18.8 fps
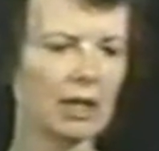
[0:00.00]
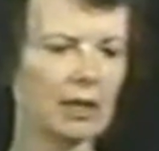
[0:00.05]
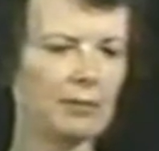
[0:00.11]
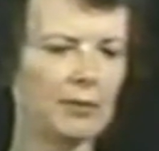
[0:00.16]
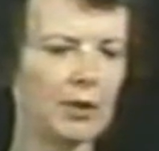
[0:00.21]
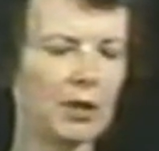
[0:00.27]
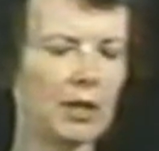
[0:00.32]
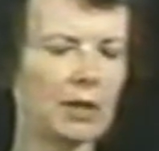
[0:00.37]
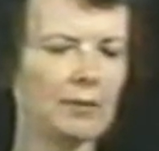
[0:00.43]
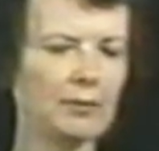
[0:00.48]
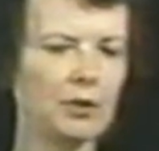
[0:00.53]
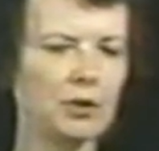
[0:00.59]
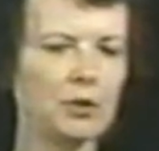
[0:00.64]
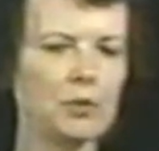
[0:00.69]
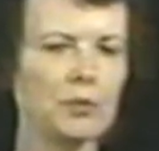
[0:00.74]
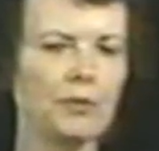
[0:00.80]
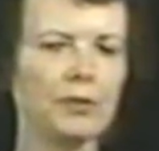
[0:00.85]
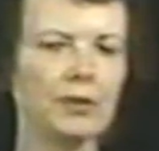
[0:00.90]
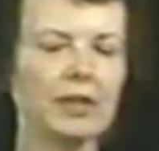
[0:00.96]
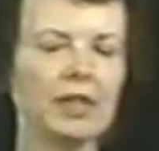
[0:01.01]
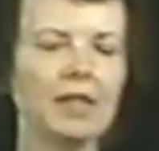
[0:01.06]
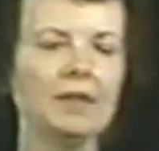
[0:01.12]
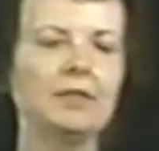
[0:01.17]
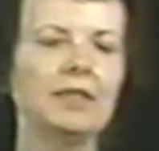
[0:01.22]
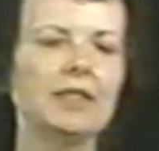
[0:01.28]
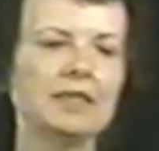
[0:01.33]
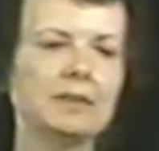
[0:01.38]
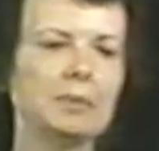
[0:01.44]
If you've
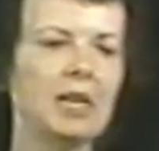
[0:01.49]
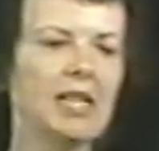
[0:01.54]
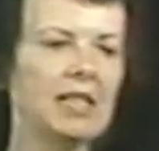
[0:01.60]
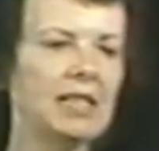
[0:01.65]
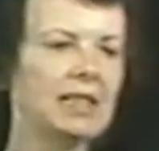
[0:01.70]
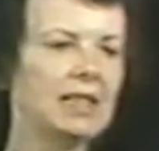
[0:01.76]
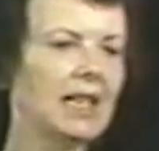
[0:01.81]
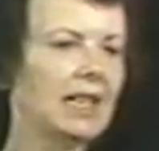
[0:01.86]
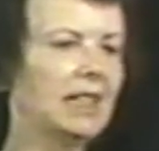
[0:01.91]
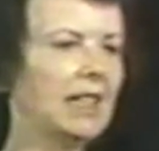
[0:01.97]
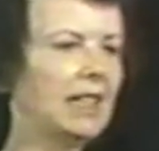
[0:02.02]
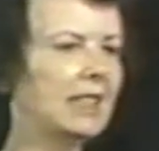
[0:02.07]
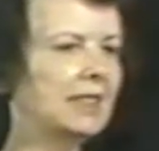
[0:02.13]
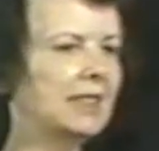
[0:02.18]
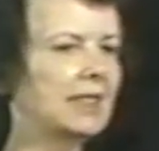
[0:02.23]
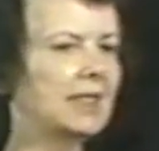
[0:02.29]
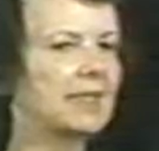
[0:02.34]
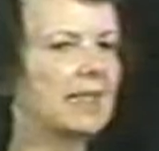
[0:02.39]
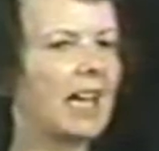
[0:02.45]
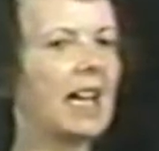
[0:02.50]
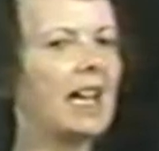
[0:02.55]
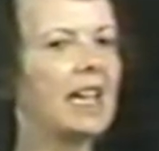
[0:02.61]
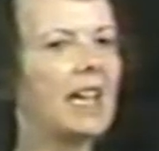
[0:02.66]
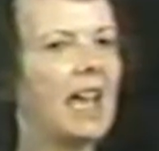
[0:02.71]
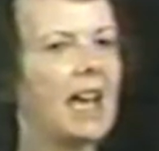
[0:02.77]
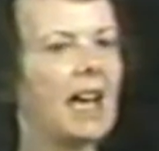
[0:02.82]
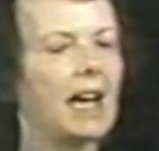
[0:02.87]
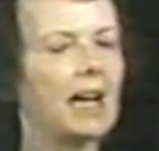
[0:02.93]
lived as many decades as I
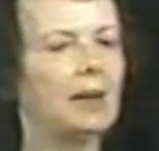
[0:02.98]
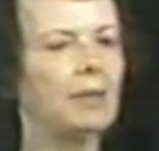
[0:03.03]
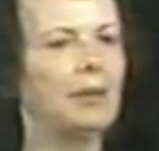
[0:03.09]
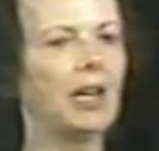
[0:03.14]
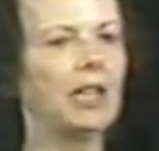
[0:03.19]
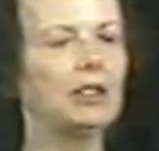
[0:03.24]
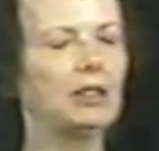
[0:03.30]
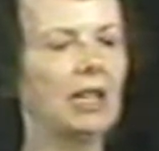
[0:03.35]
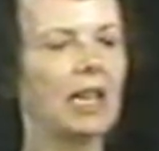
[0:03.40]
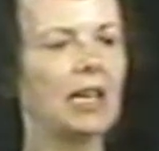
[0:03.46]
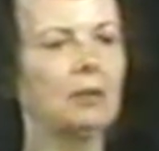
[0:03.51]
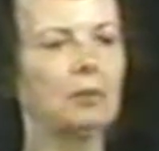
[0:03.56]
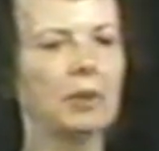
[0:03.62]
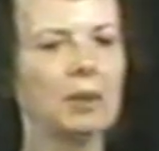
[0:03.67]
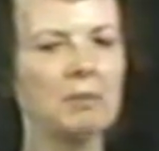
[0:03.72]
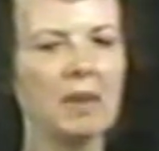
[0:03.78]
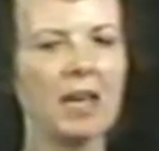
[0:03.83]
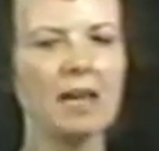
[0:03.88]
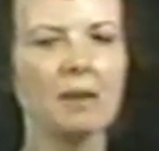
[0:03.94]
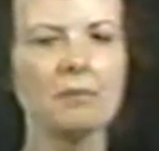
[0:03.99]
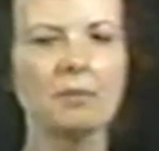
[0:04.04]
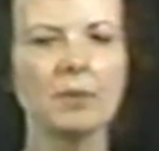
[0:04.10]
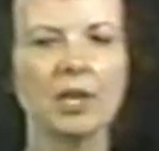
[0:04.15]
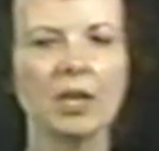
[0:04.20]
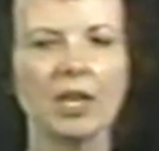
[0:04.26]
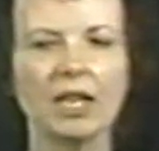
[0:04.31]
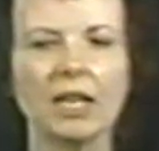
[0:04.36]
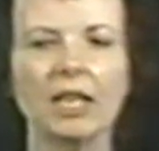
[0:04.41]
have and can
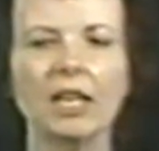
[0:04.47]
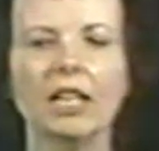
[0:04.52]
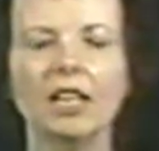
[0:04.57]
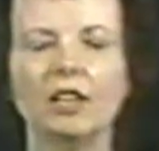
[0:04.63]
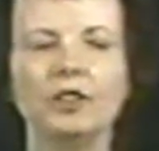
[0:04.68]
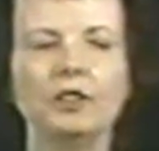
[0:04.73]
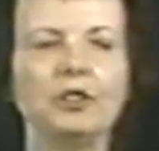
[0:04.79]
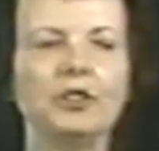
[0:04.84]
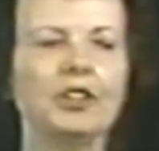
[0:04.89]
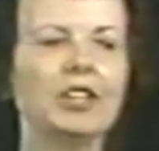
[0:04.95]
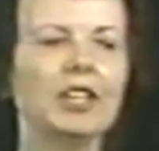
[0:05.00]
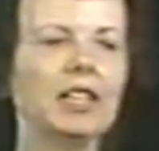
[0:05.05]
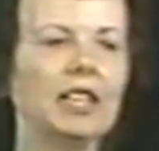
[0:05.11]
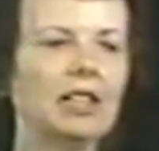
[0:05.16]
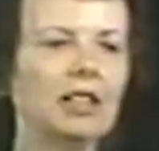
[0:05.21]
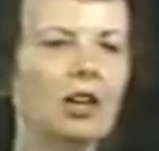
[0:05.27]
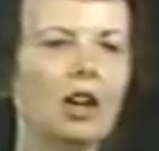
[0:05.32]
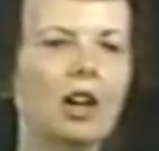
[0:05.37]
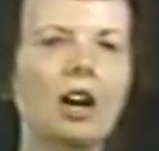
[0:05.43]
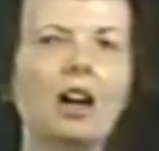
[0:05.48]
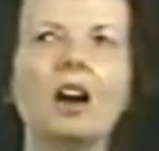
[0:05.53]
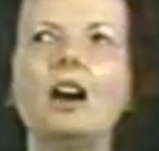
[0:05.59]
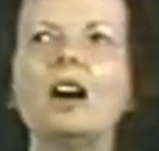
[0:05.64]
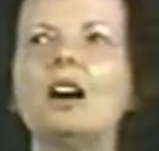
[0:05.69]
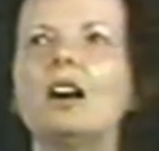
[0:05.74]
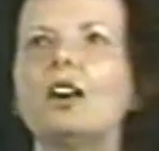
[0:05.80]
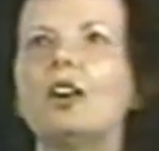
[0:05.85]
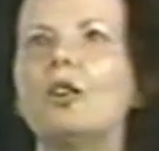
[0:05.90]
remember, you think,
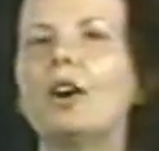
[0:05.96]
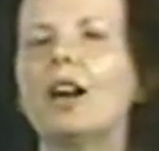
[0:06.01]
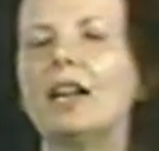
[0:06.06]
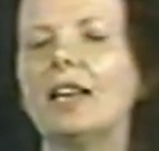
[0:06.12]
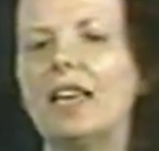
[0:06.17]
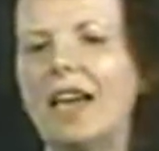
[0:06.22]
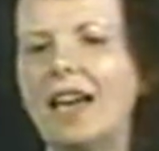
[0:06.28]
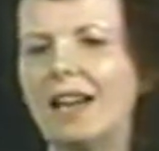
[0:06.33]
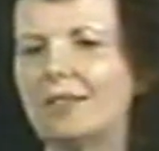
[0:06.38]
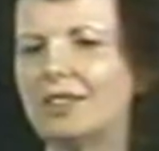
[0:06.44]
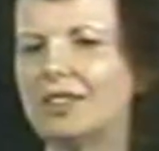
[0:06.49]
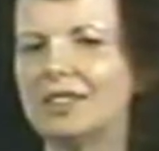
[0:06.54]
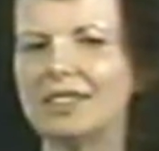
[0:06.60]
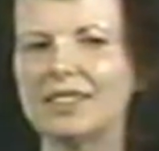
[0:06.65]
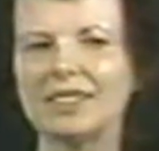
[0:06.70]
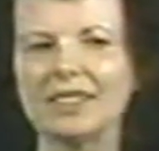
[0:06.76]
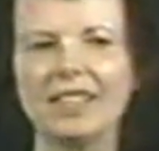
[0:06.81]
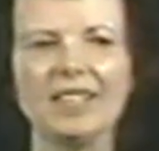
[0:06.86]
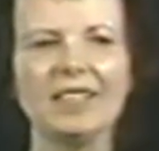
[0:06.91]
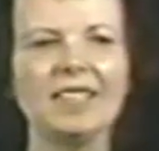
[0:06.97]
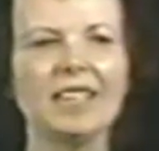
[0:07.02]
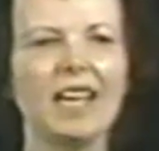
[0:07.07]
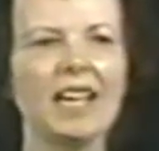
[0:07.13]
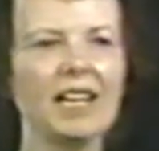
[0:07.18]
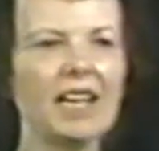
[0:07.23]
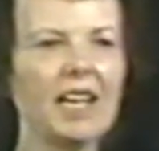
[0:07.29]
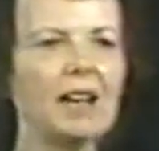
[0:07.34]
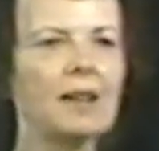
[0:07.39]
oh, I haven't seen
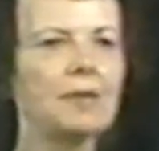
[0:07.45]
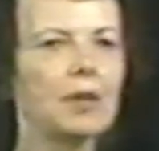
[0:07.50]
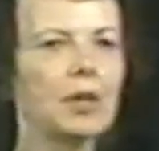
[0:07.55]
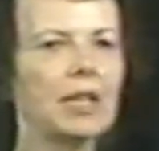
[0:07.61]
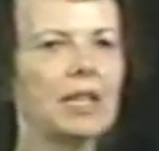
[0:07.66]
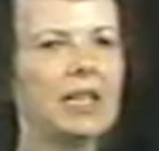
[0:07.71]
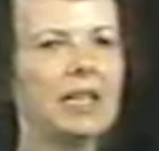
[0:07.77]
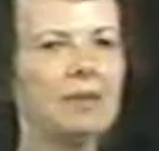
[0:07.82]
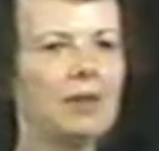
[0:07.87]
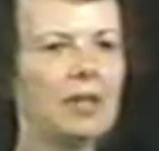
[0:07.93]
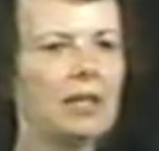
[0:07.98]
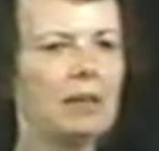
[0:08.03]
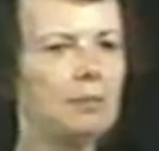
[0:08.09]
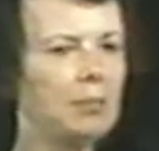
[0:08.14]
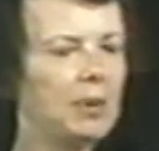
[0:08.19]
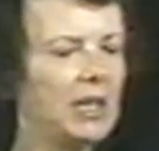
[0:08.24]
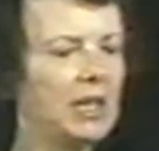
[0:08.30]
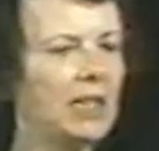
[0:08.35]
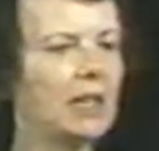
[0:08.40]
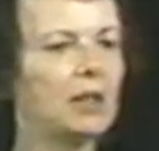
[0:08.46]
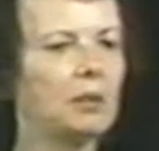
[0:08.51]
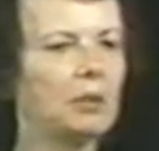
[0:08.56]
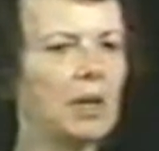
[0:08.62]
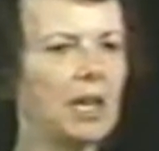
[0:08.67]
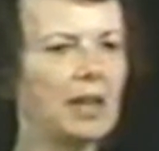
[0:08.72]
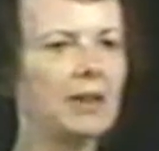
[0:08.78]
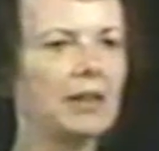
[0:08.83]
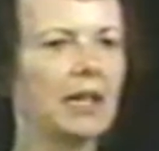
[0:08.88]
that ever. Even being
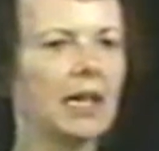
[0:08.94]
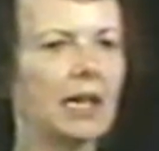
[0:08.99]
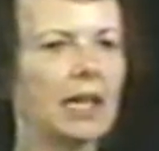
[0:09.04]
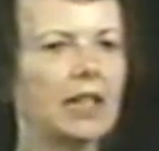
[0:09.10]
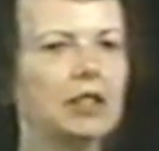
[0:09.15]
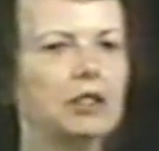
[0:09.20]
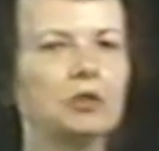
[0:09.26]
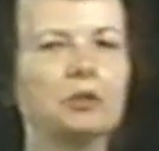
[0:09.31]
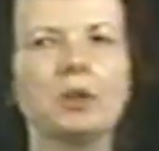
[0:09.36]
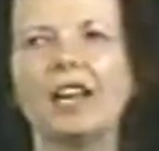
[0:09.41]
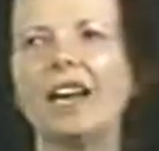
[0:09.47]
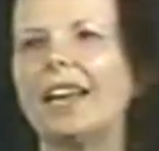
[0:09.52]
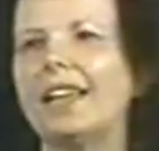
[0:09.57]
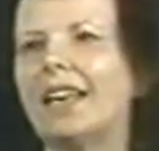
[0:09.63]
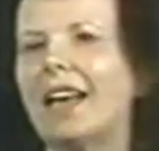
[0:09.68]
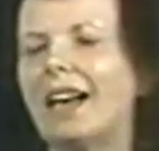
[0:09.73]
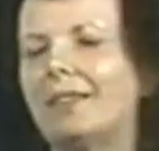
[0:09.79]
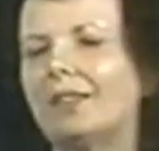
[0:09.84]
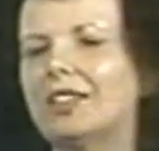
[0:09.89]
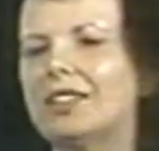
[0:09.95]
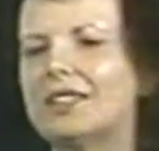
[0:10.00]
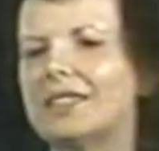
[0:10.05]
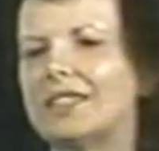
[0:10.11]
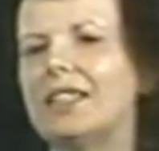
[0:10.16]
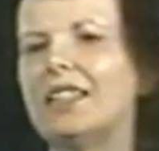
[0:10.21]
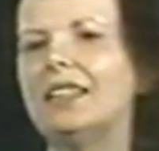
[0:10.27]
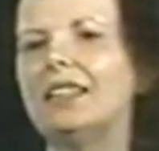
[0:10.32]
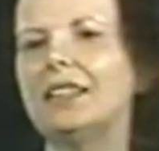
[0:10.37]
around the country, I
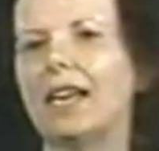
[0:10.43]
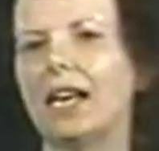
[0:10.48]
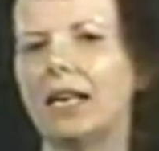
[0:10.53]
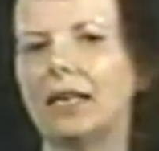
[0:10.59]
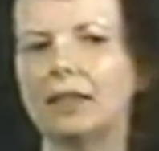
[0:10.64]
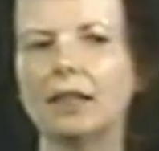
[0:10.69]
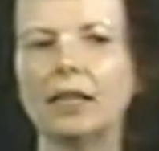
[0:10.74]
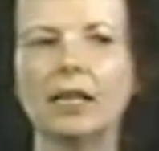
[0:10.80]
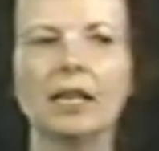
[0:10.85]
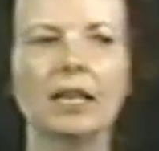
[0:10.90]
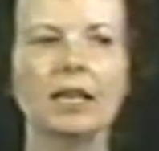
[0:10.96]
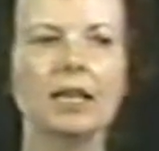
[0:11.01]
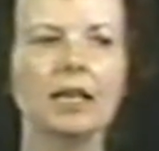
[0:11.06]
haven't seen that